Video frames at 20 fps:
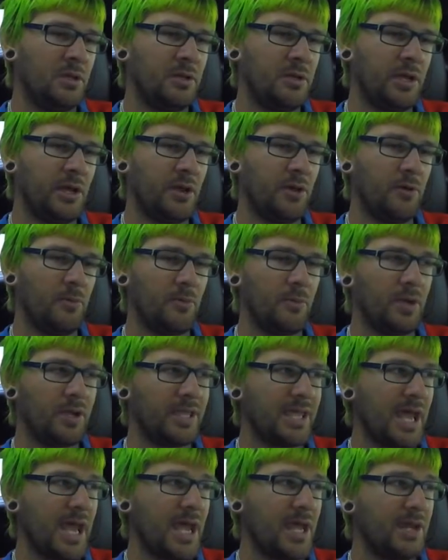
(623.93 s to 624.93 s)
Now,
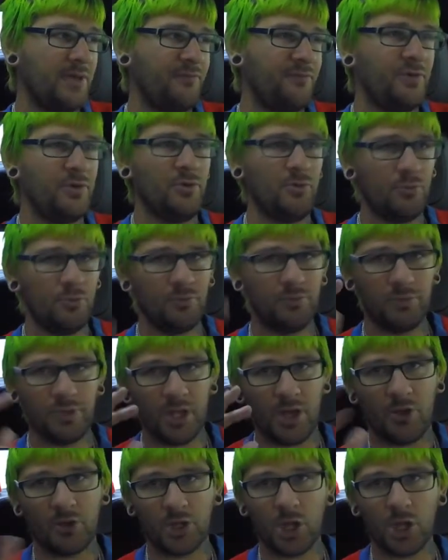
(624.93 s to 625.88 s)
again, if you know,